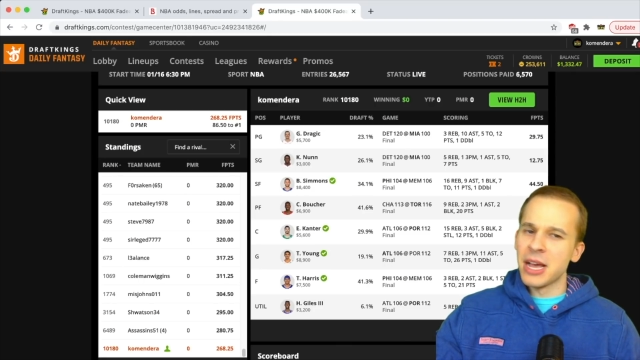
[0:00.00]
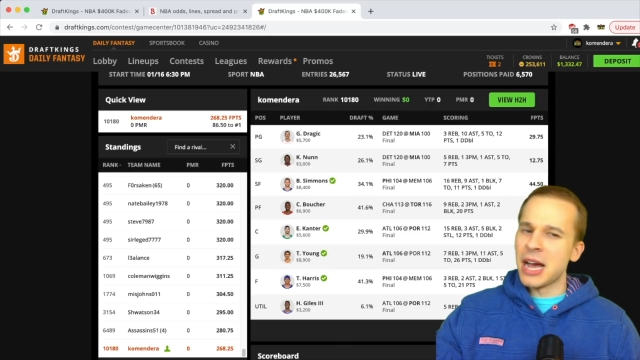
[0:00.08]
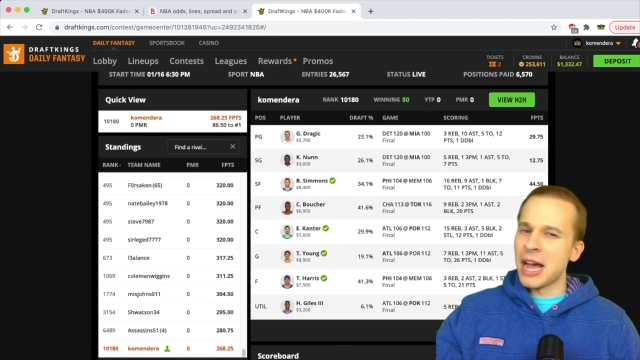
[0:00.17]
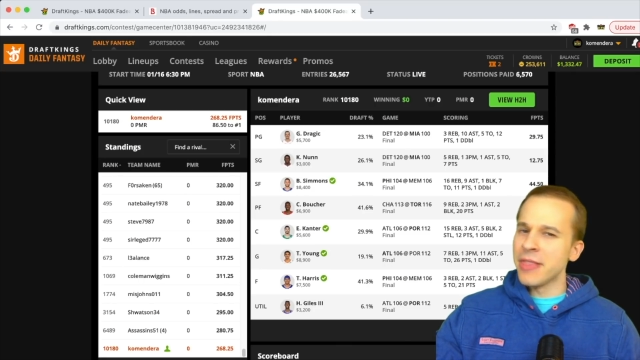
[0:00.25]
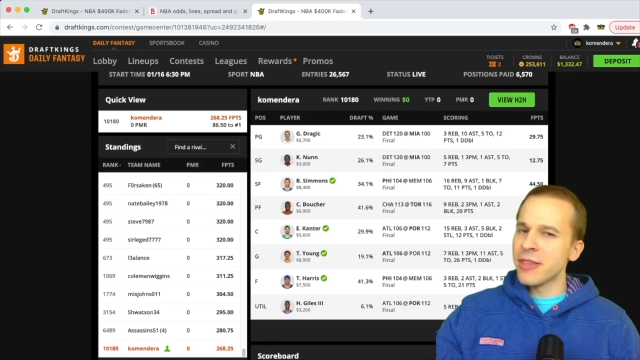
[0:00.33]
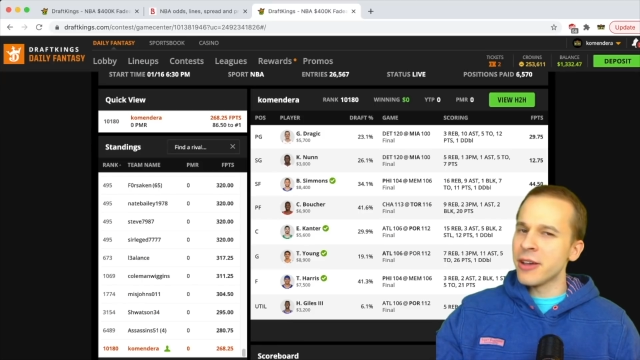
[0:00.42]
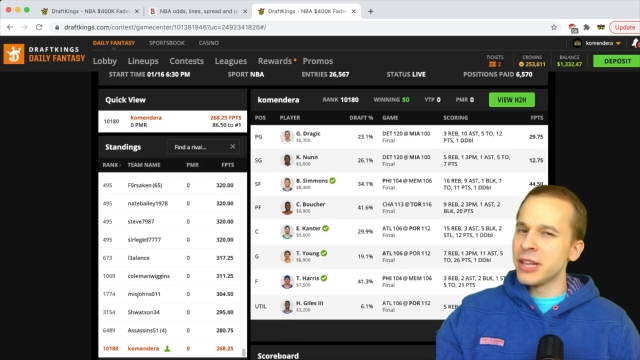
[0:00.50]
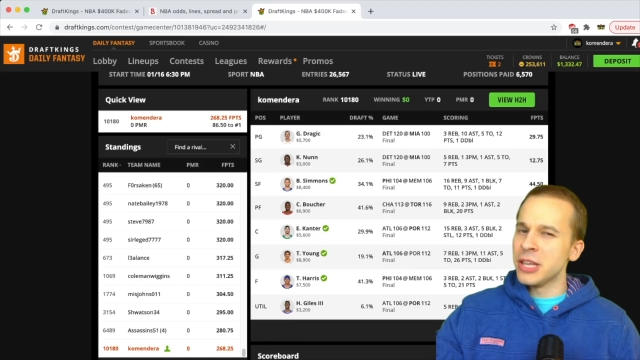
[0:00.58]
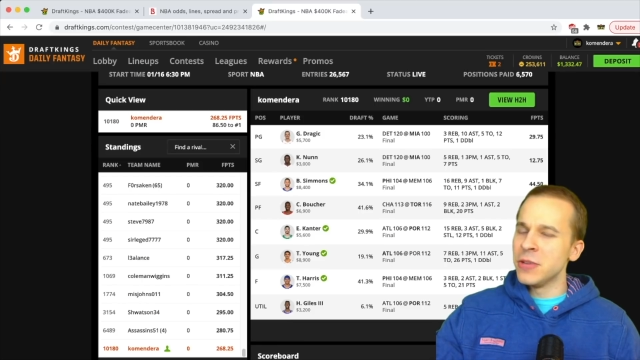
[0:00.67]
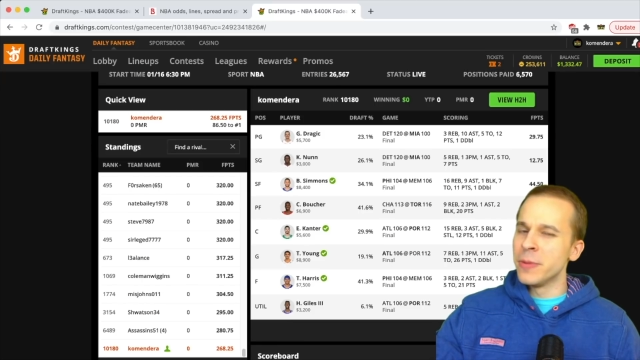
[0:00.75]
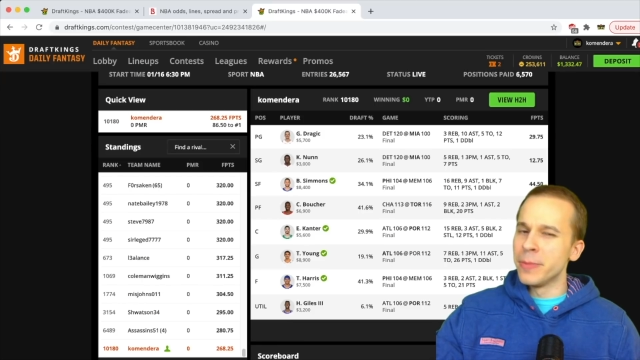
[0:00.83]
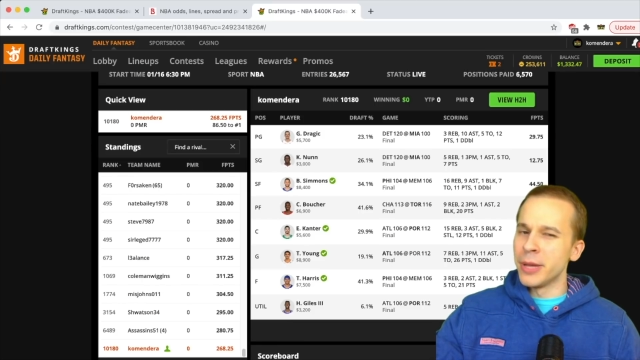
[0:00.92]
I thought he
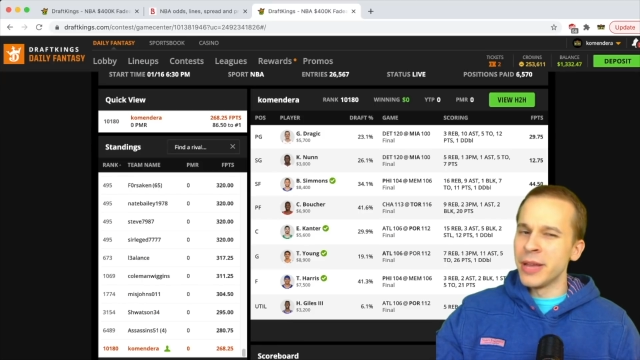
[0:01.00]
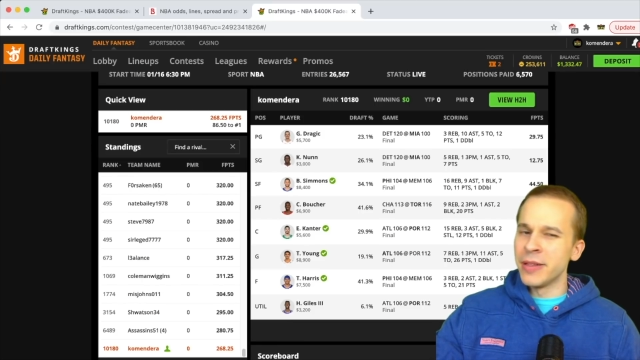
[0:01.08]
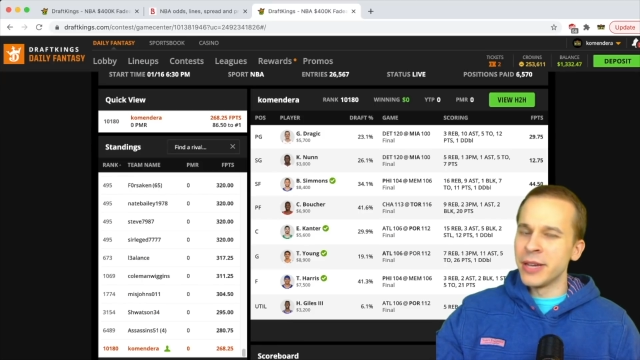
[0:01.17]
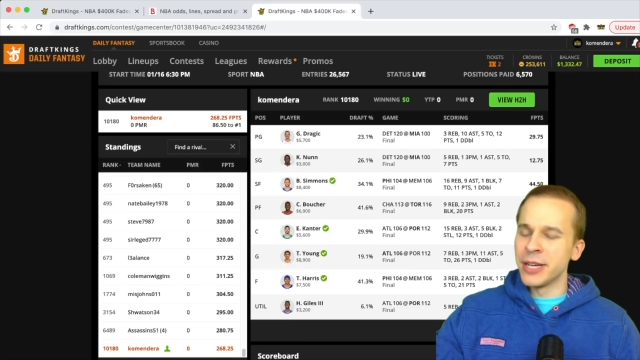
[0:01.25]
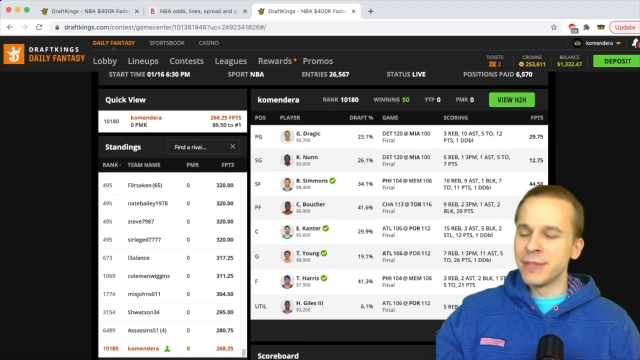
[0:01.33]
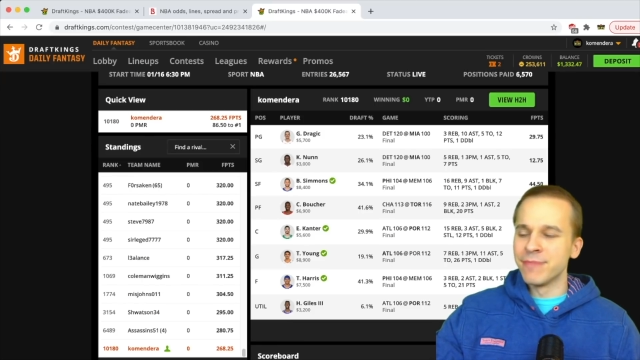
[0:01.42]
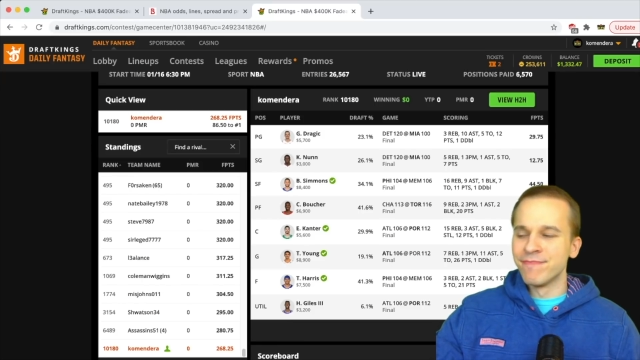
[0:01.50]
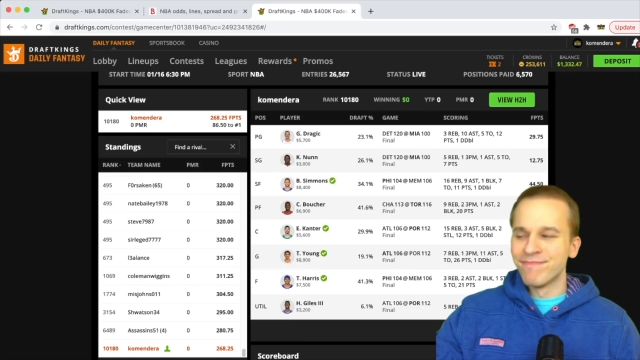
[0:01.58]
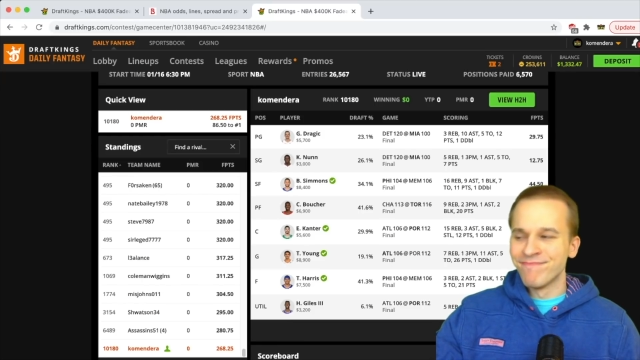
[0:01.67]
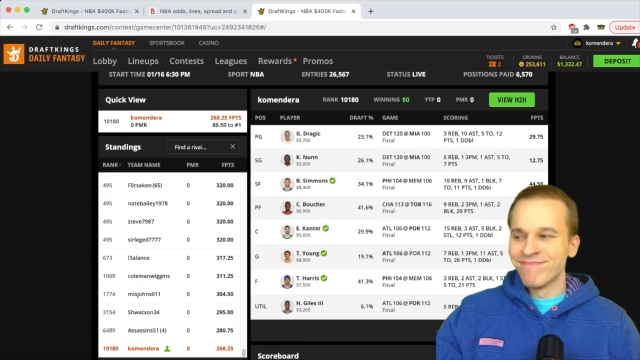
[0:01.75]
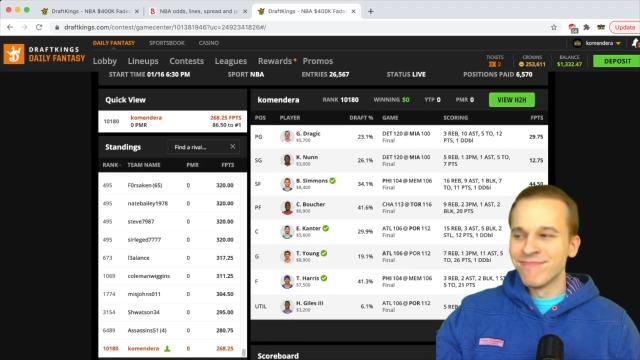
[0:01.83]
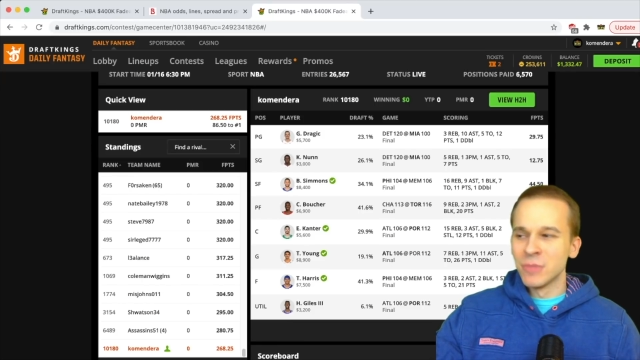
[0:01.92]
would play like
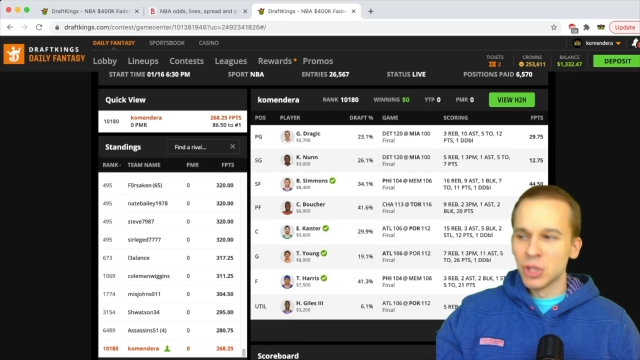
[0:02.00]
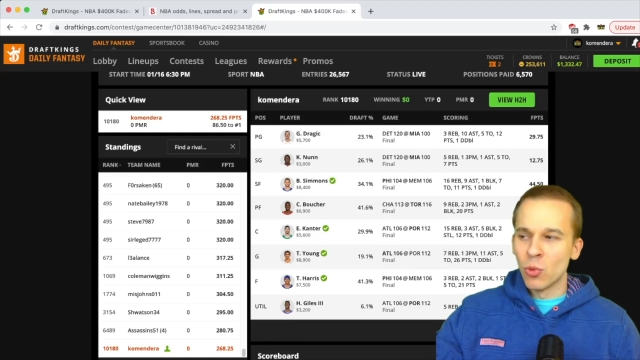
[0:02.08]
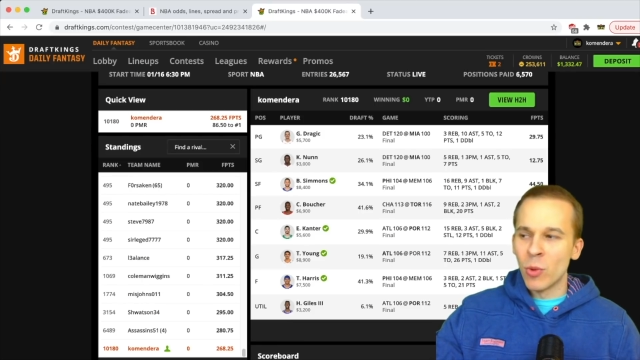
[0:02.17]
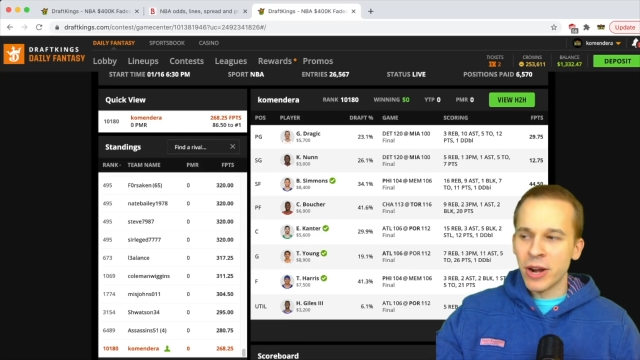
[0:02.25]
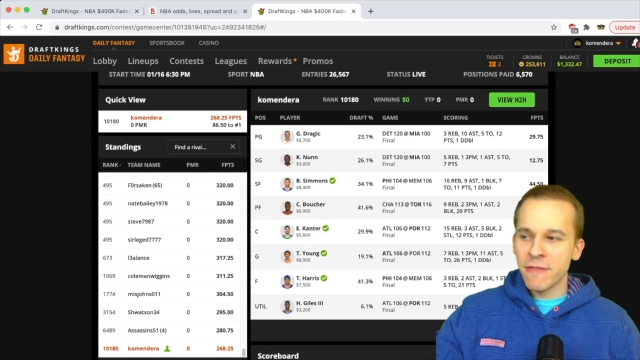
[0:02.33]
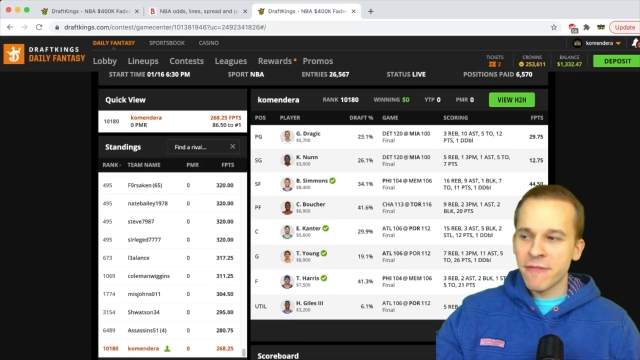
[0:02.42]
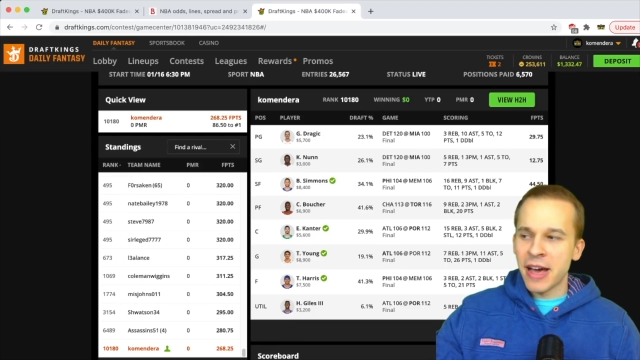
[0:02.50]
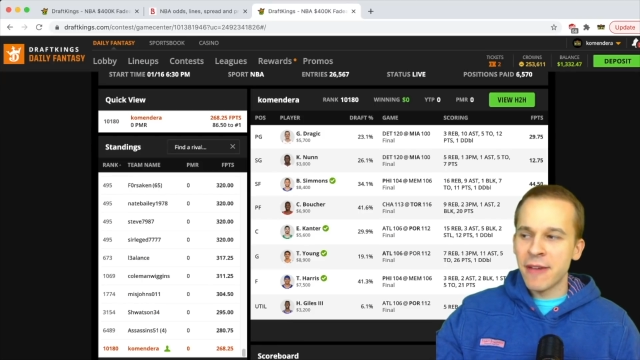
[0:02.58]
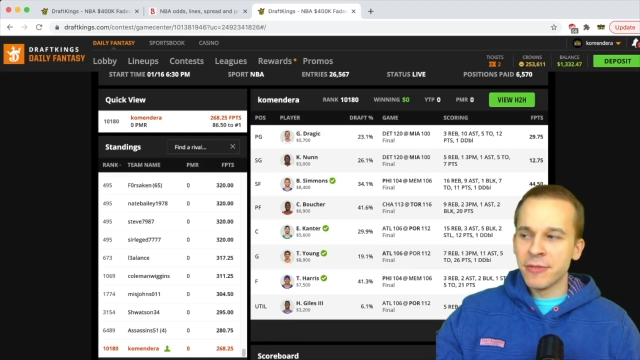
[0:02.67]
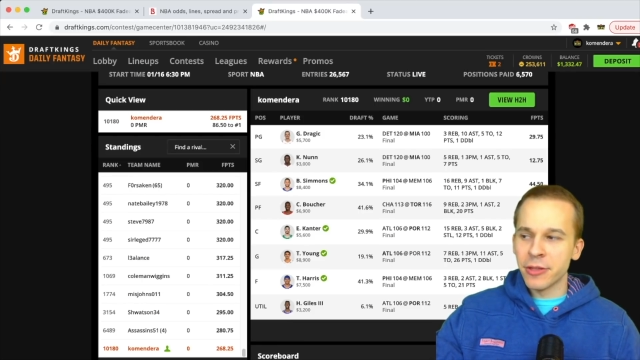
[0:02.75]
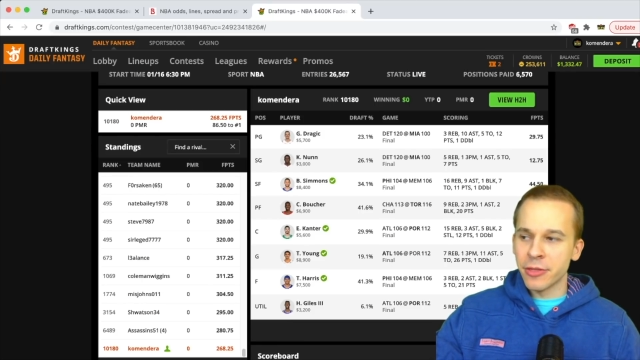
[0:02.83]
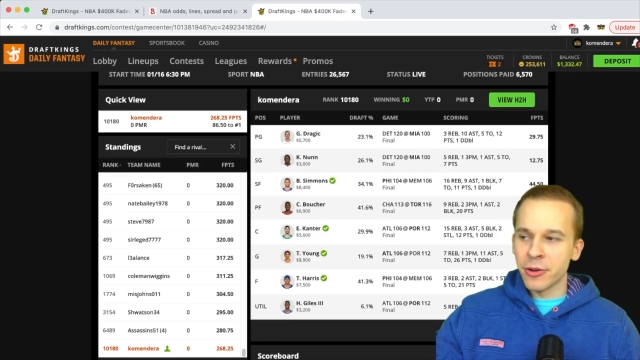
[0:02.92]
25
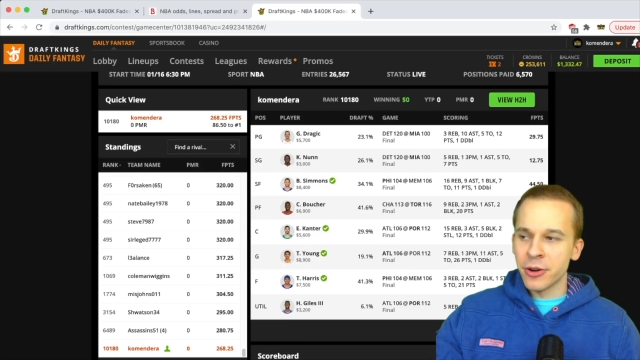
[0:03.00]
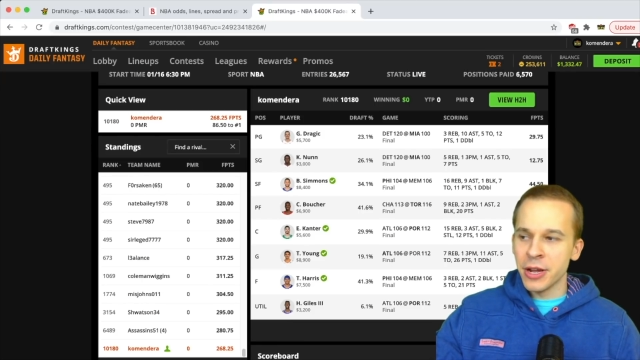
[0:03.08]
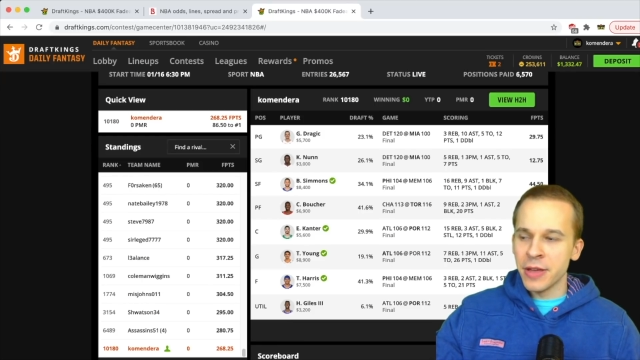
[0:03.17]
to 30,